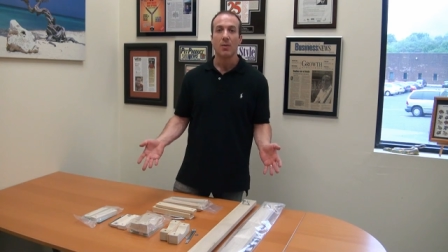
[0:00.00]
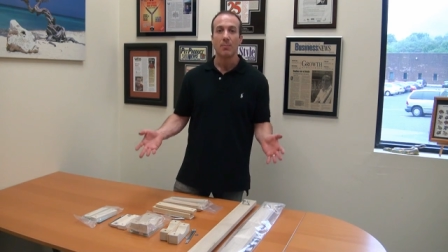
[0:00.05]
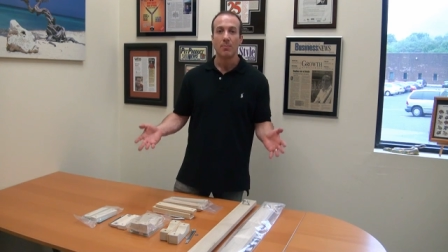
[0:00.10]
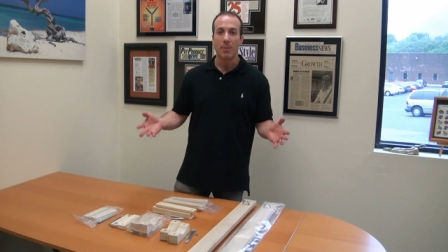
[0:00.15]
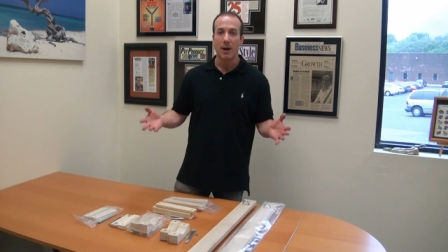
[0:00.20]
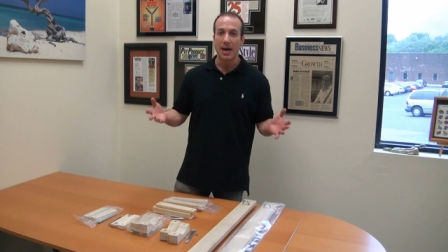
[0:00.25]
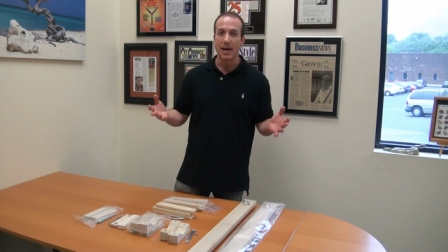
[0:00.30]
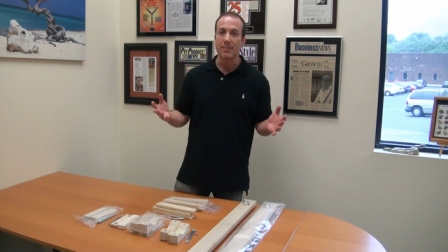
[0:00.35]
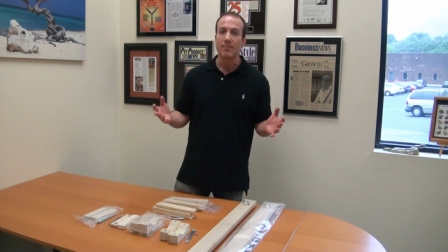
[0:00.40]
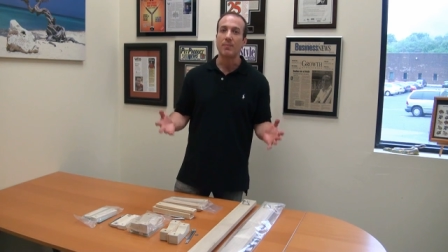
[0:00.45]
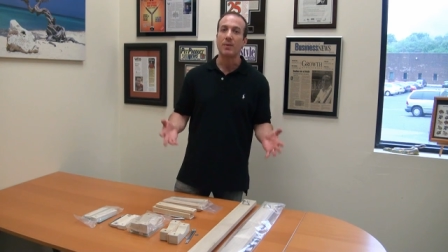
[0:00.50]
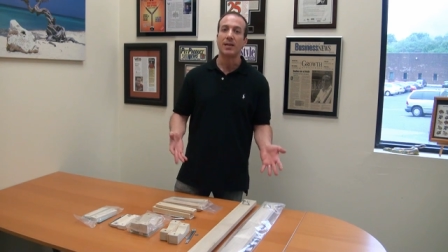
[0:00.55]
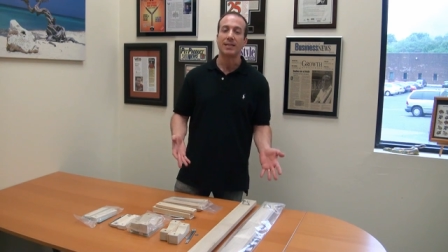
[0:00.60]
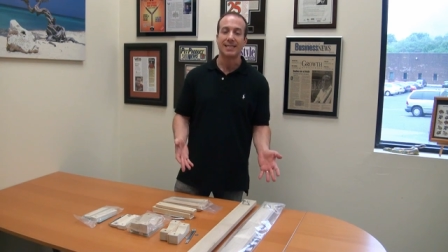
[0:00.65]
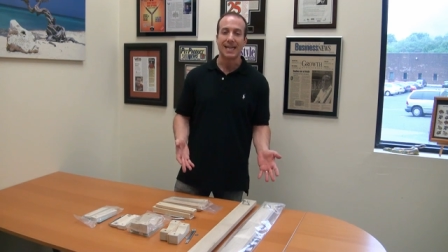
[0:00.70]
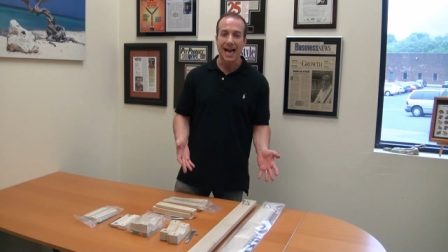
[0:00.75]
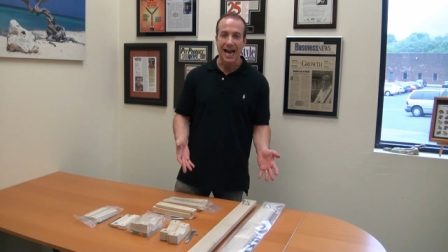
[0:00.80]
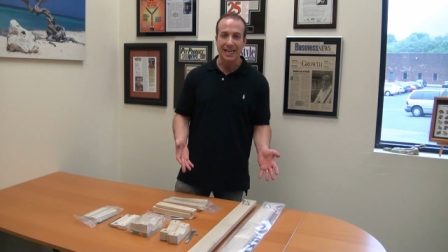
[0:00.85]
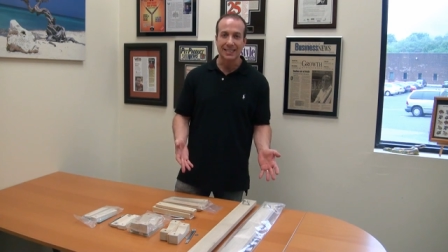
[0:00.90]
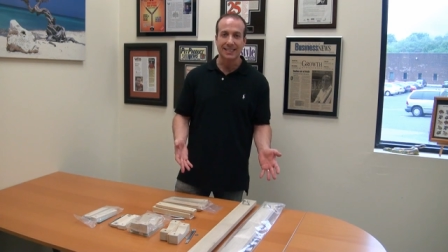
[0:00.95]
But
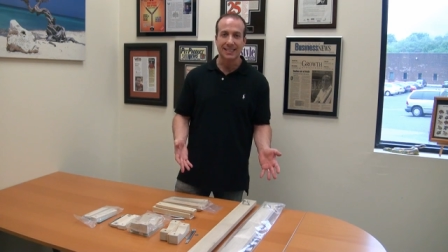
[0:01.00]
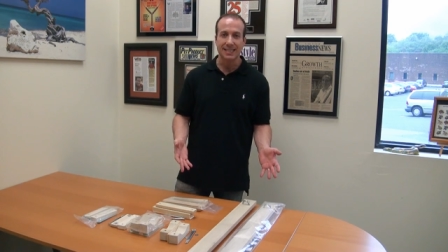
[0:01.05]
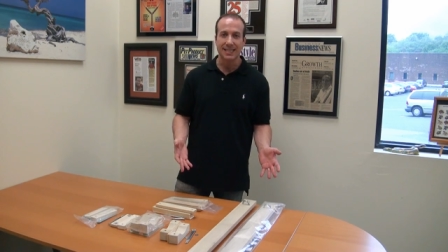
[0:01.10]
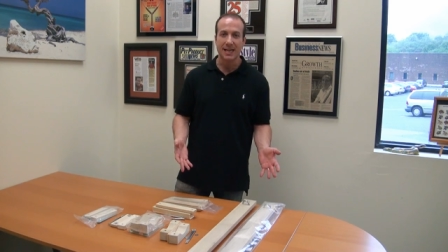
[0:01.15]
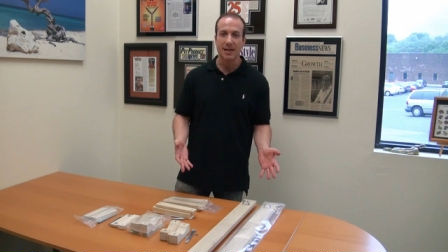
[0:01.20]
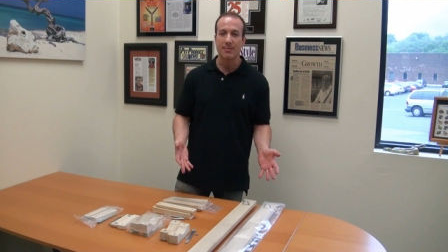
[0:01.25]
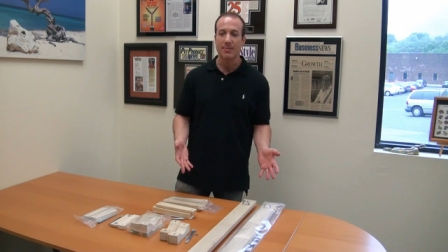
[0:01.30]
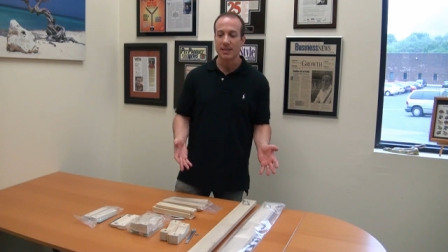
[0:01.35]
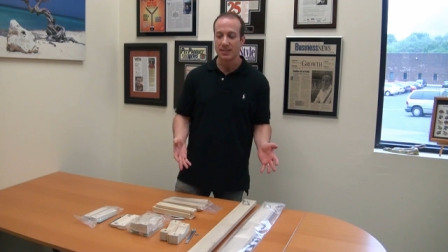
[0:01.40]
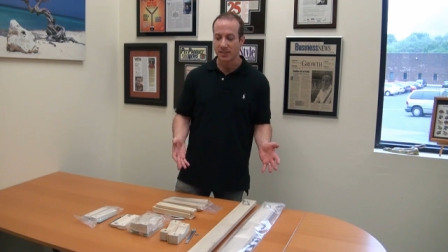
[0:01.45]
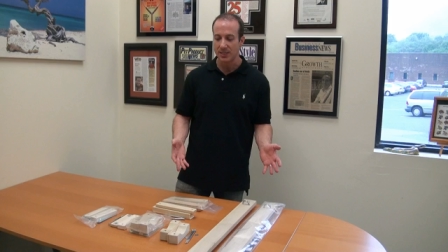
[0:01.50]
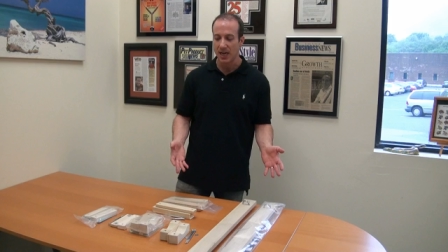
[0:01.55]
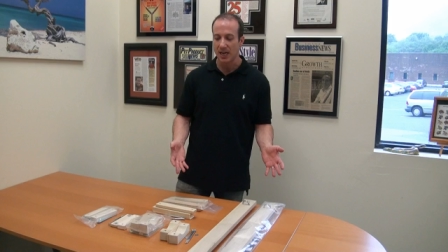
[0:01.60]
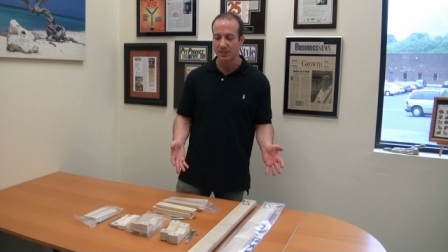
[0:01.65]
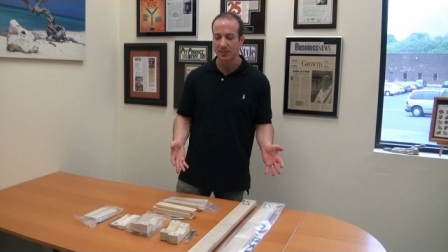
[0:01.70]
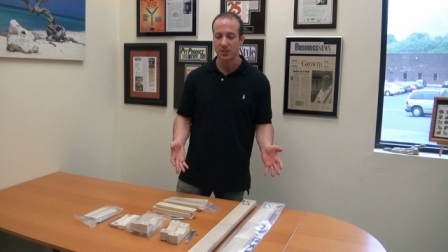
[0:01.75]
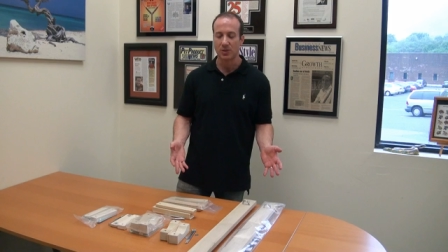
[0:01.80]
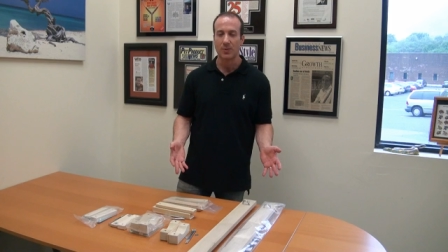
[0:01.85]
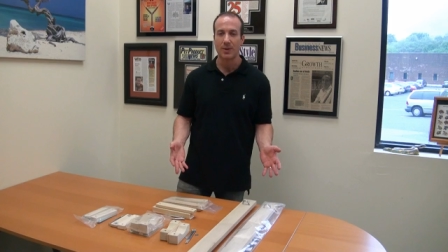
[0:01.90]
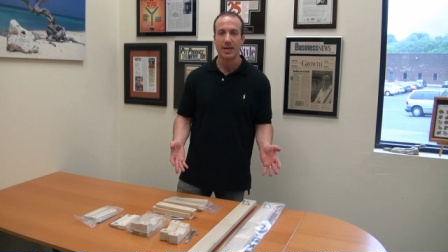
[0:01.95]
attaching them is
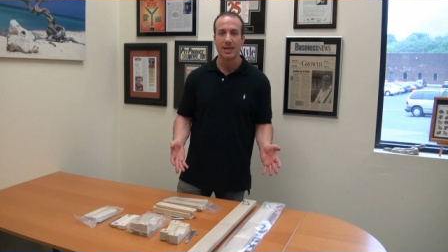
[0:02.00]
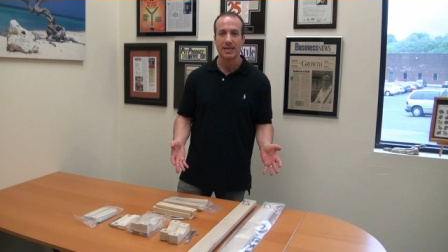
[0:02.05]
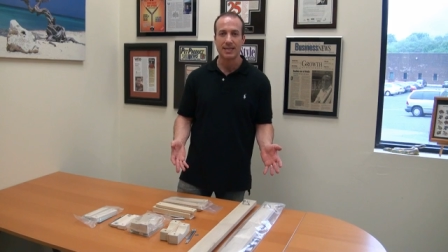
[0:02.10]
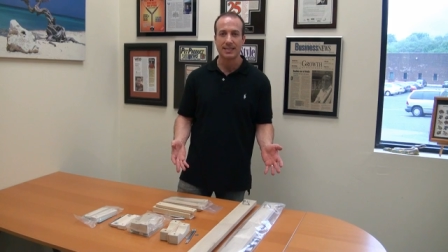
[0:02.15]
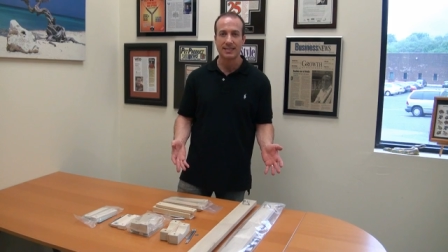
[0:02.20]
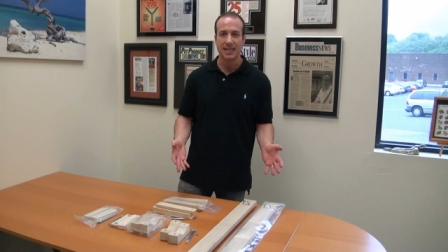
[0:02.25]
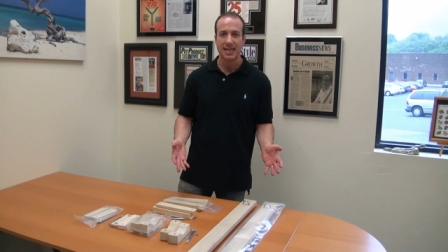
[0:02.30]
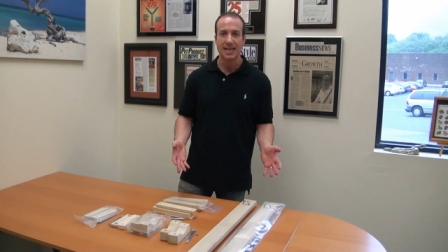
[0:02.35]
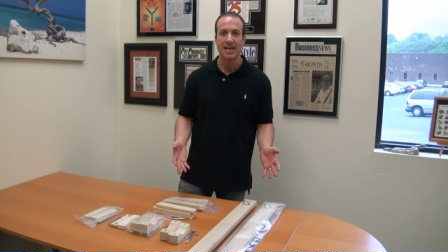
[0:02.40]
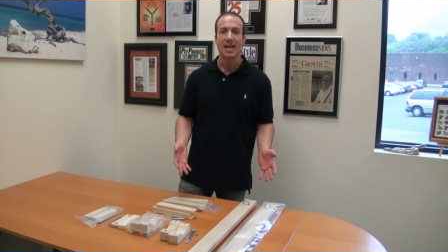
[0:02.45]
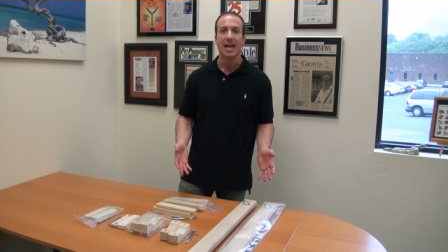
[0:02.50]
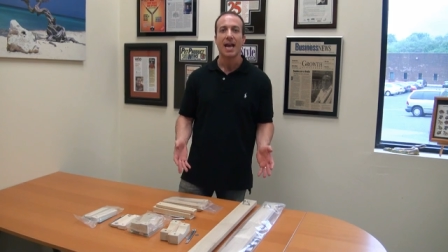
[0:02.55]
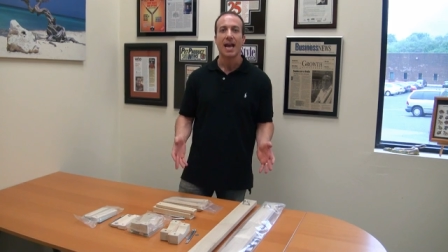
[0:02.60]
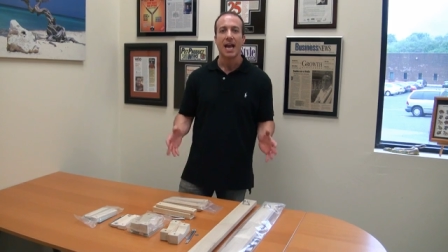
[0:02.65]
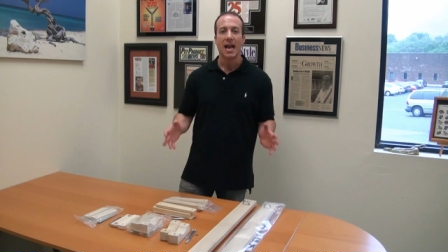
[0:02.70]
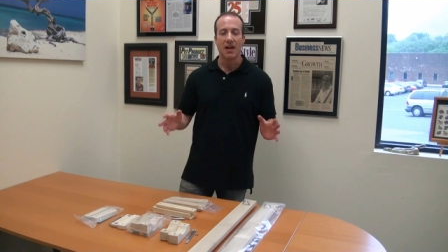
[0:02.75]
not so easy